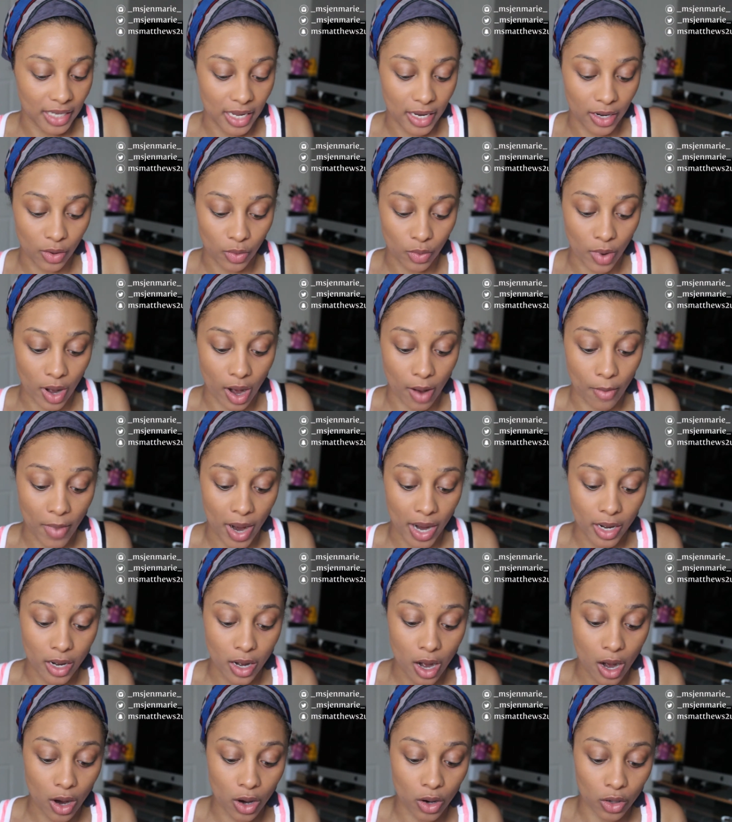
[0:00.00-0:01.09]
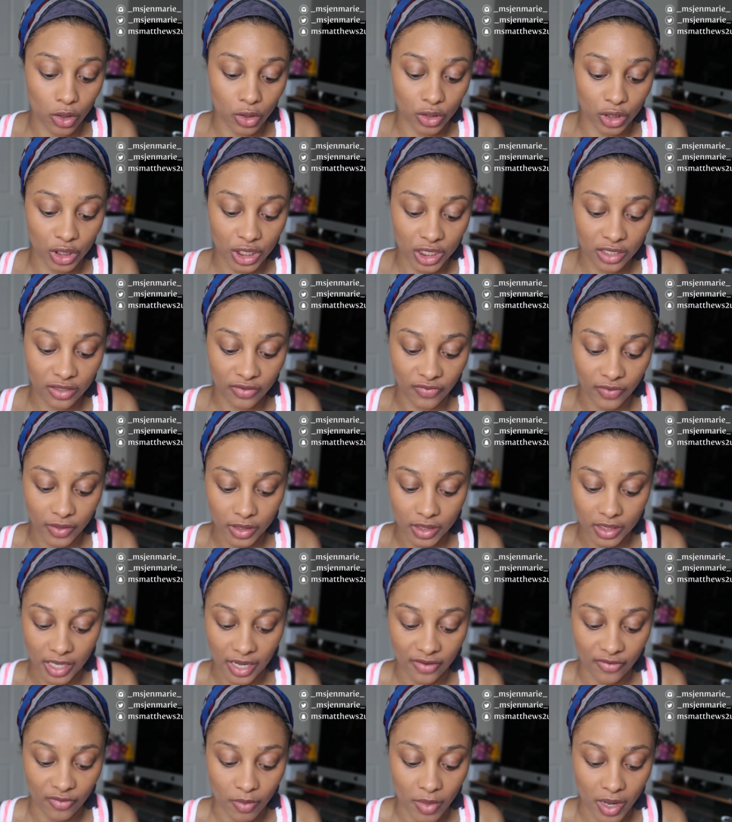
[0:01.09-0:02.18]
and around my nose just for
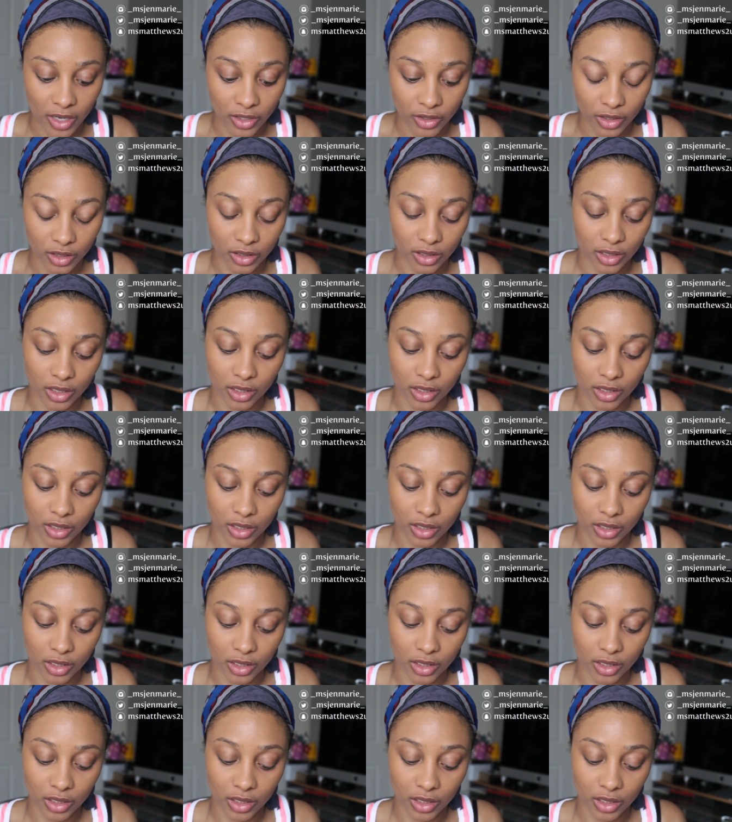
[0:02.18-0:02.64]
safe measures,